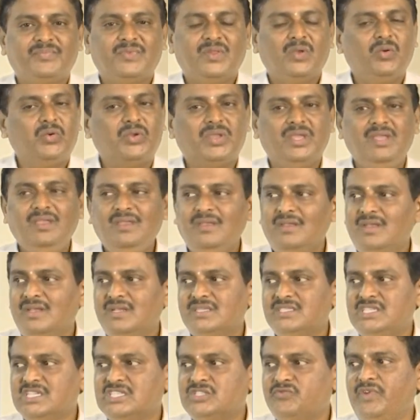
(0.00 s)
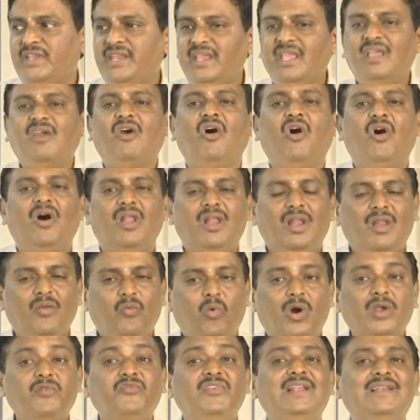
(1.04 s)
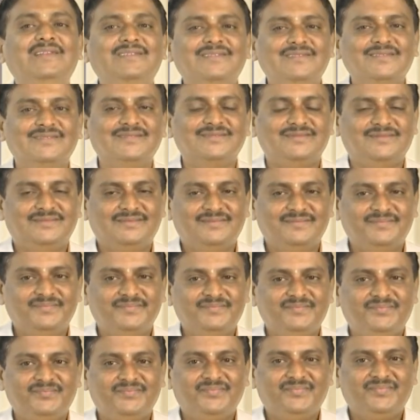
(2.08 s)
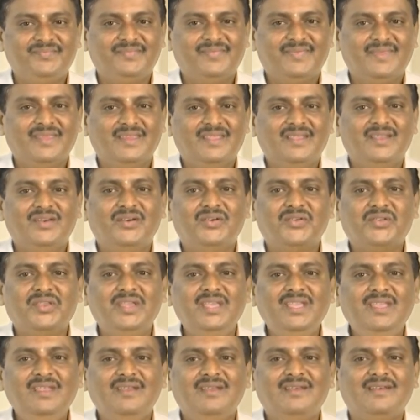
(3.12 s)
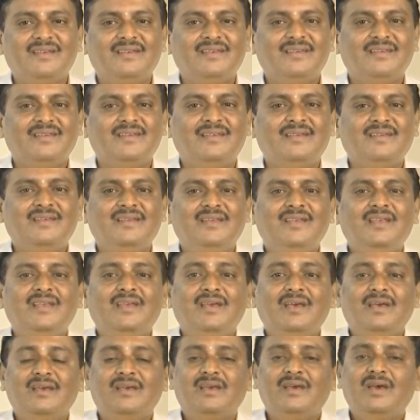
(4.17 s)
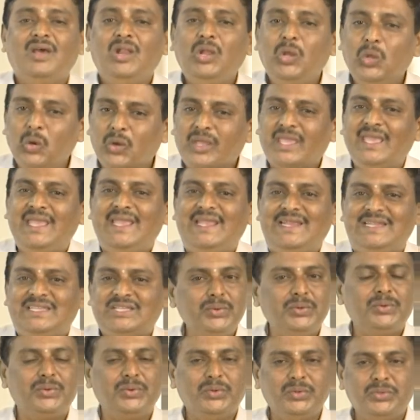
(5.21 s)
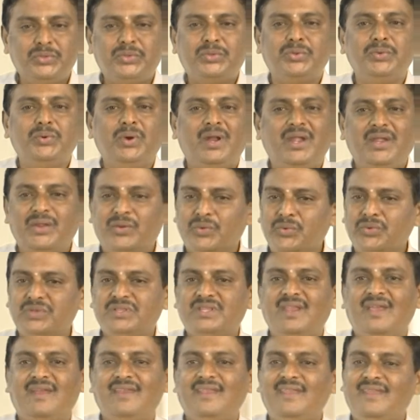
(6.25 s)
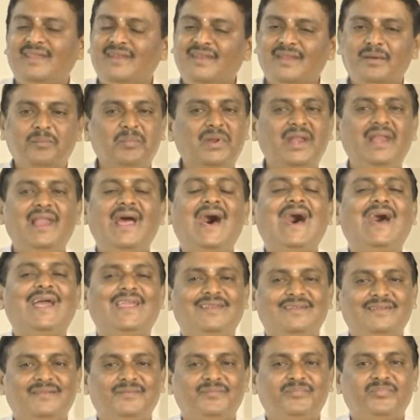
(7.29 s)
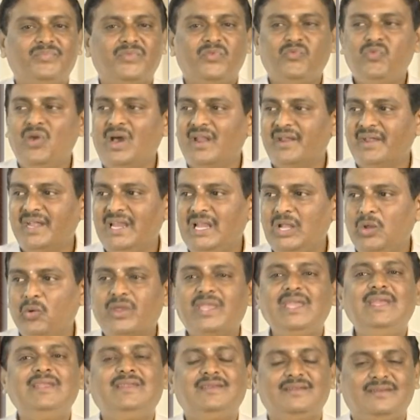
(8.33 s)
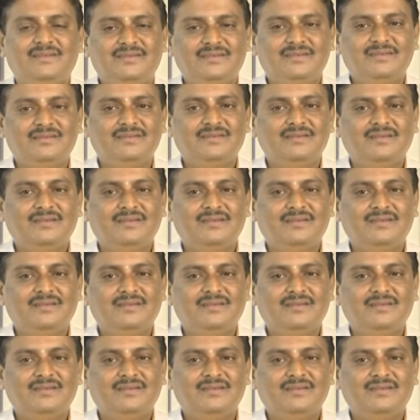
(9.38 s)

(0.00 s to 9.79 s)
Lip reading: Okay, just we recall what we learned. Okay, locate root 2 and root 3 any number line, we already located.